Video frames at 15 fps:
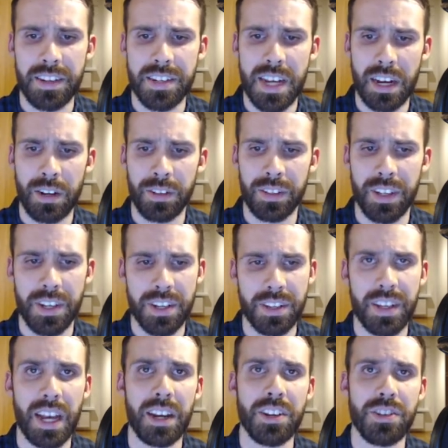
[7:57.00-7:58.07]
second is
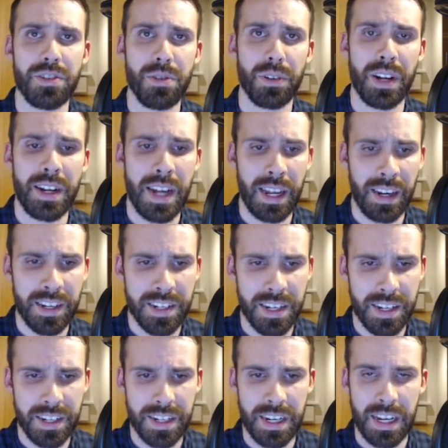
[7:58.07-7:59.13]
textual
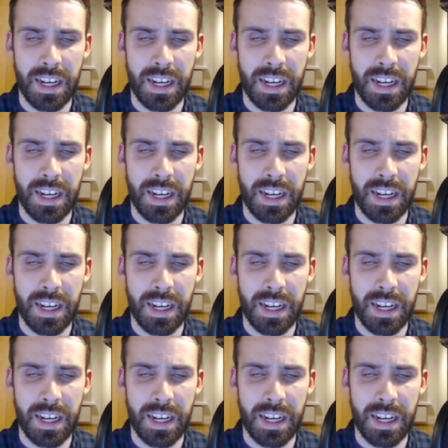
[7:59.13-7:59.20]
analysis,